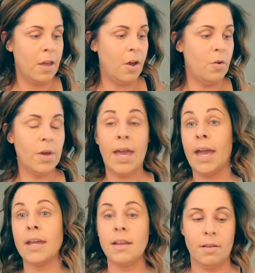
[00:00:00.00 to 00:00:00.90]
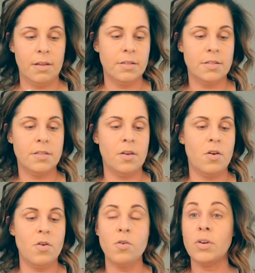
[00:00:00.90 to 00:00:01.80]
Okay,
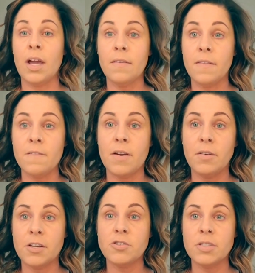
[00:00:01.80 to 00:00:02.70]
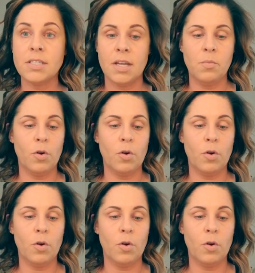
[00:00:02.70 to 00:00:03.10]
so now that the foundation's done,